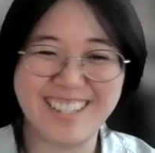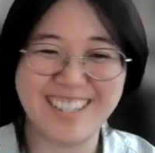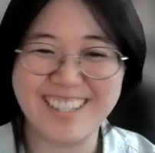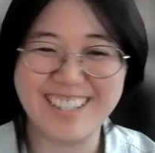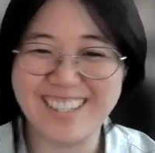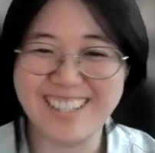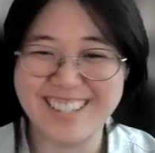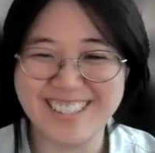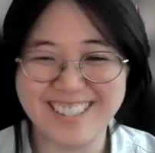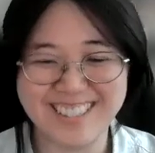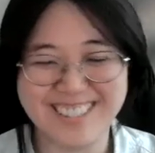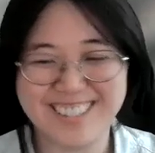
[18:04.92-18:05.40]

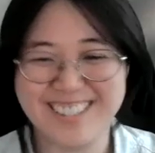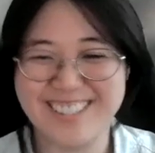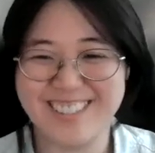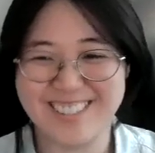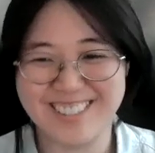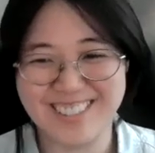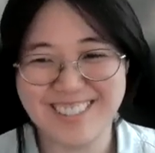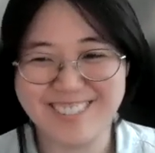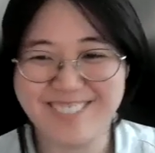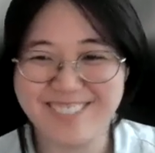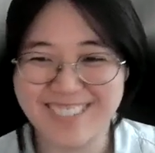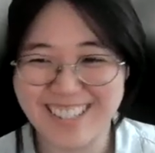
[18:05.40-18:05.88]
others to
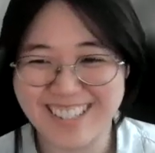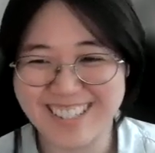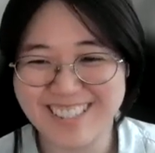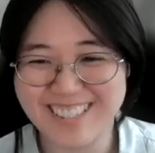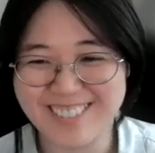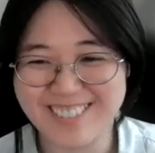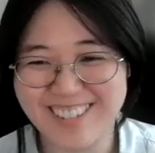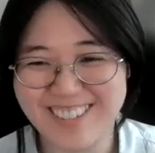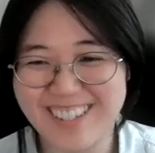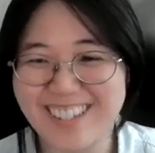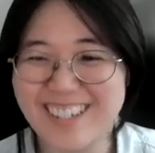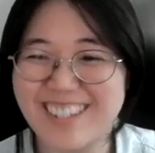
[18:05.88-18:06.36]
join me as
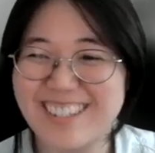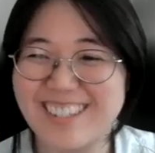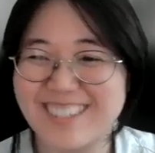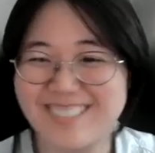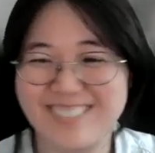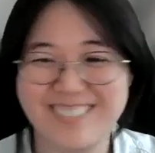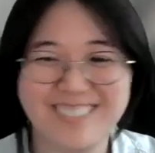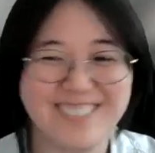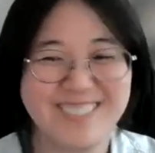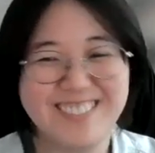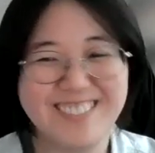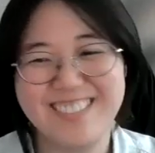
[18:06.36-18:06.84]
well.
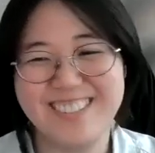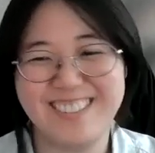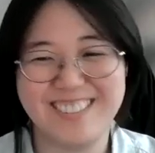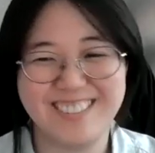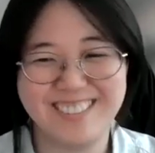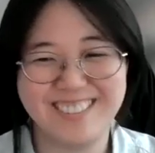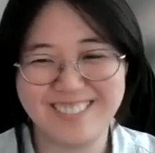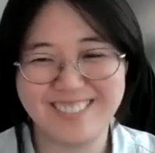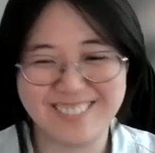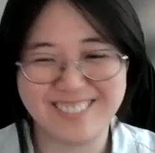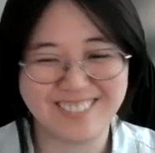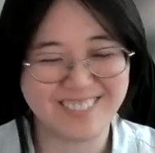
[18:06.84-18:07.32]

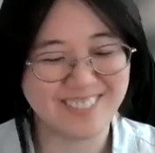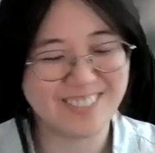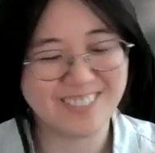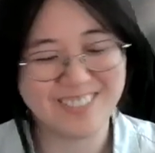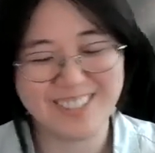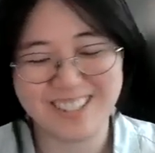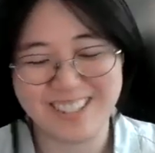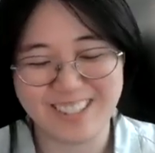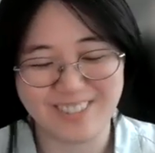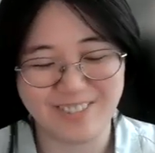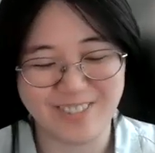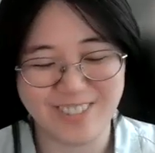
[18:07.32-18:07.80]

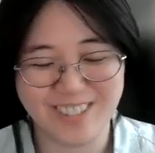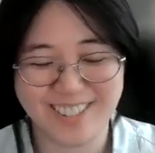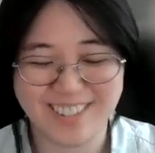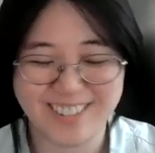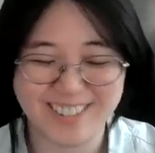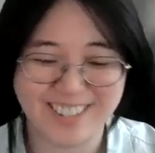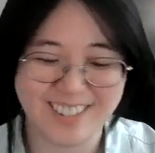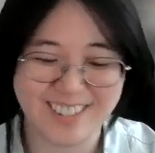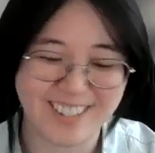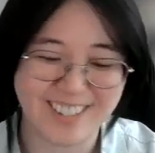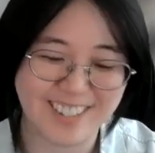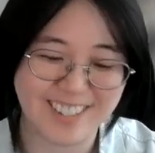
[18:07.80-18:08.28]
Deep breaths
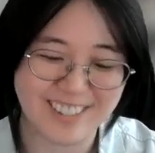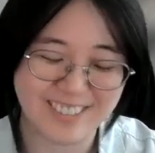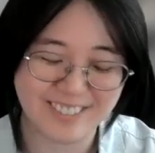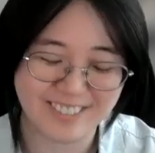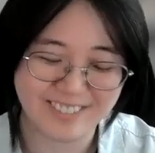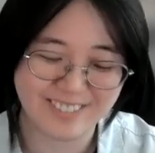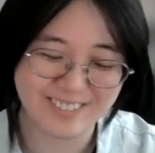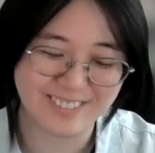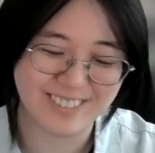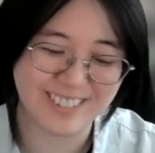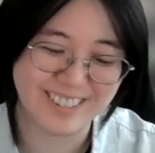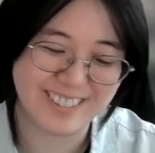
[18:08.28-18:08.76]
are
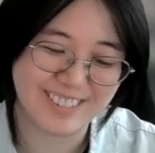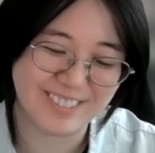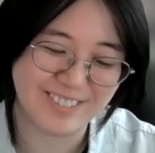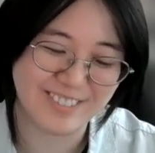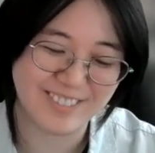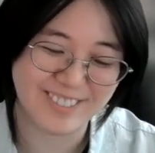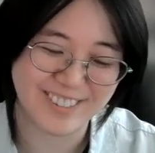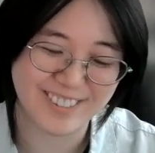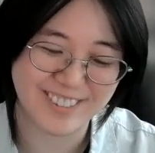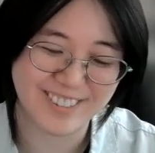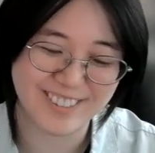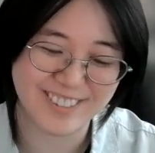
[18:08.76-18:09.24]

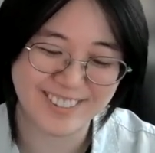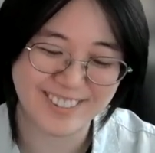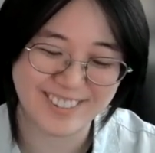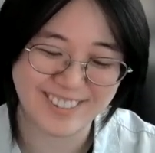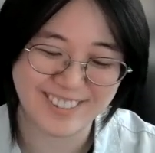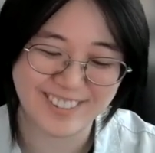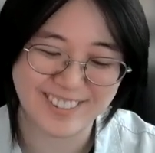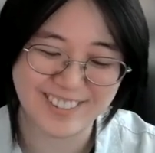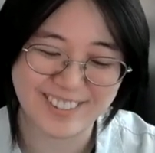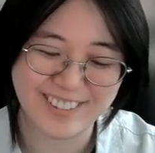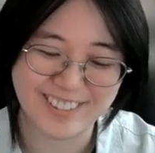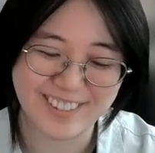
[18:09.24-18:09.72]
wonderful.
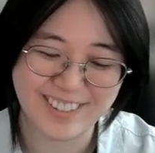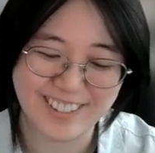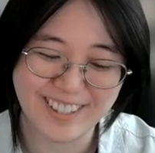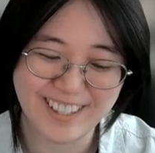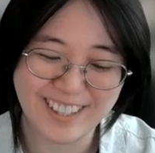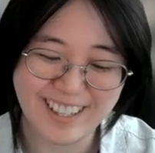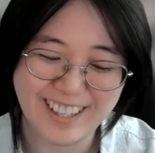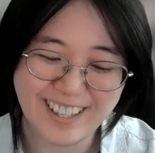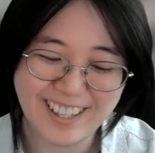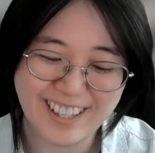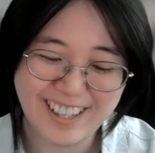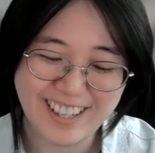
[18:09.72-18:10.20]
So
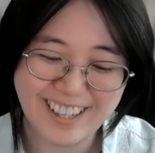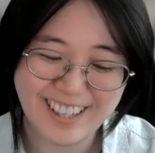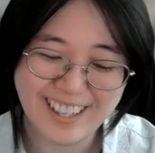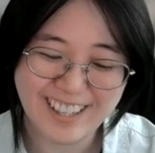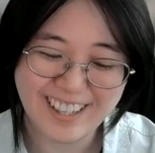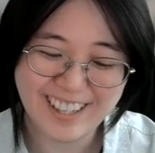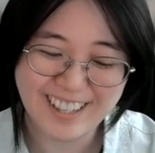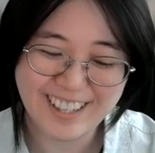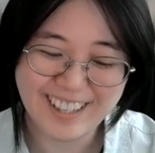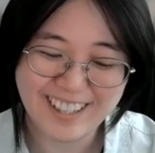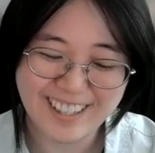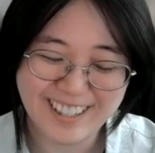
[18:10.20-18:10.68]

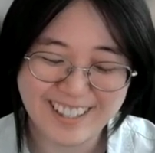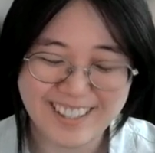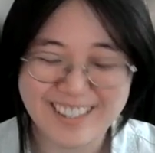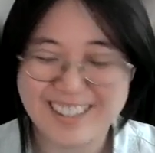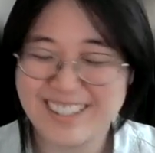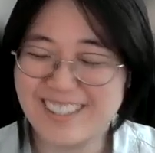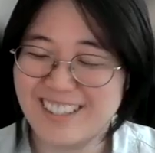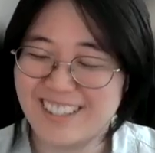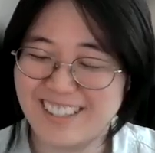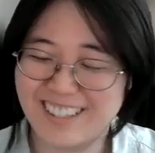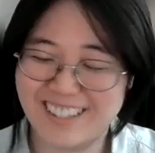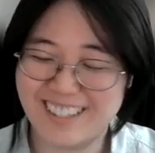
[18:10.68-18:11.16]

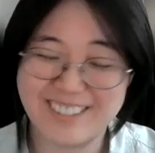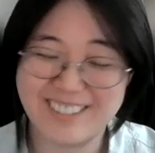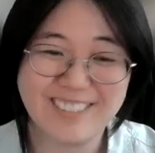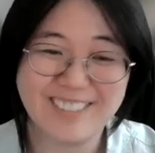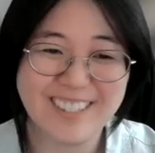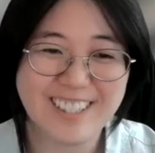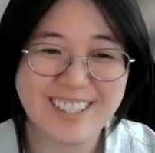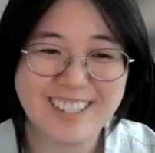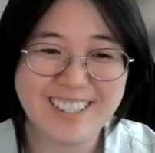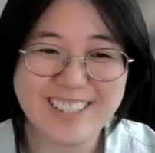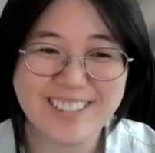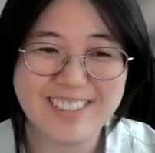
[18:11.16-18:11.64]
here we
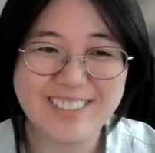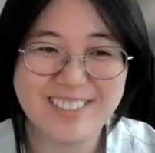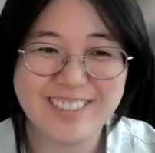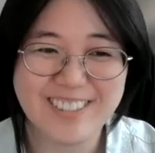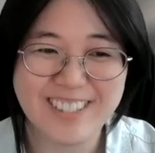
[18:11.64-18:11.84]
go.